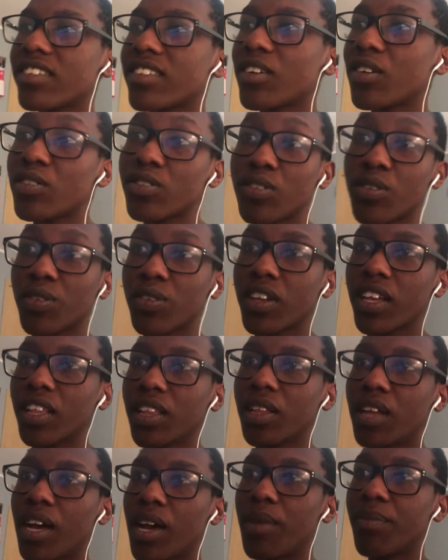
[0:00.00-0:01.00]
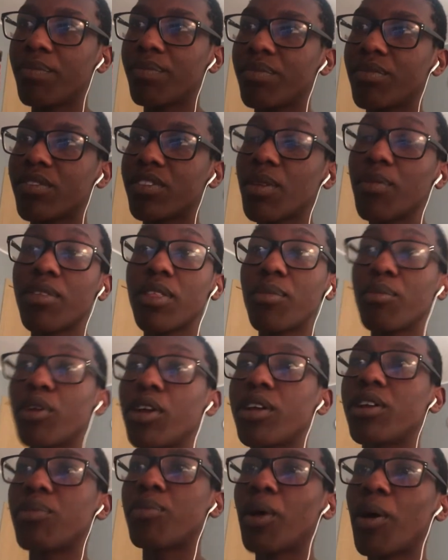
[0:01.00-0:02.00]
They're also, some of them are
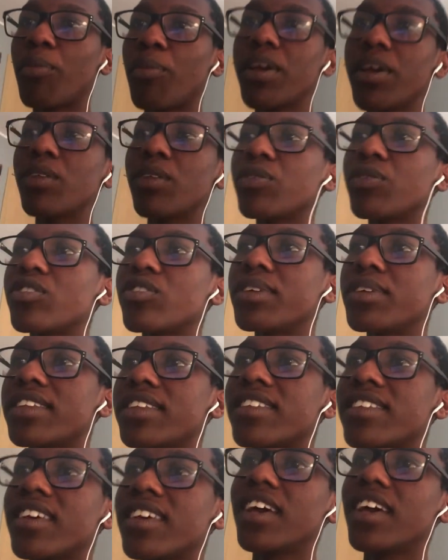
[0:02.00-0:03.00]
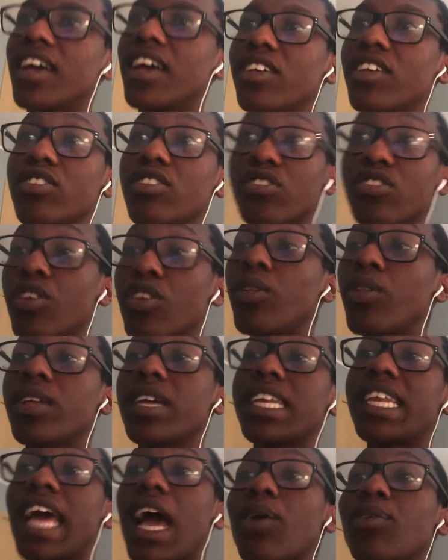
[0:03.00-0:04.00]
inappropriate, which means just scrolling
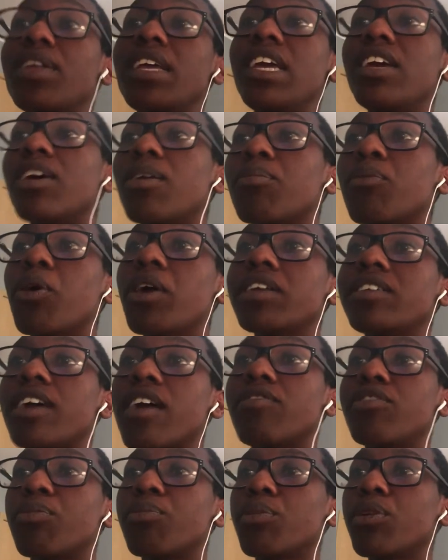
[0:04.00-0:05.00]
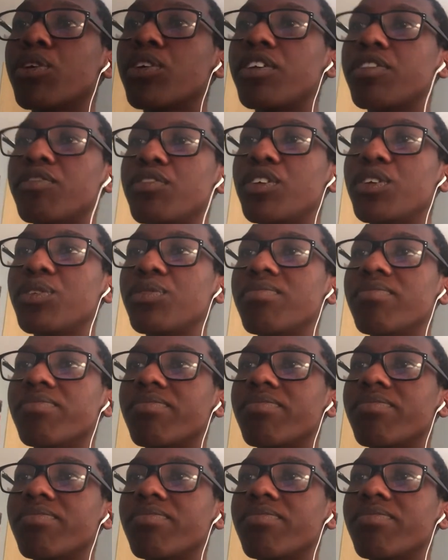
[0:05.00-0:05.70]
down here, I'm going to have to blur a few.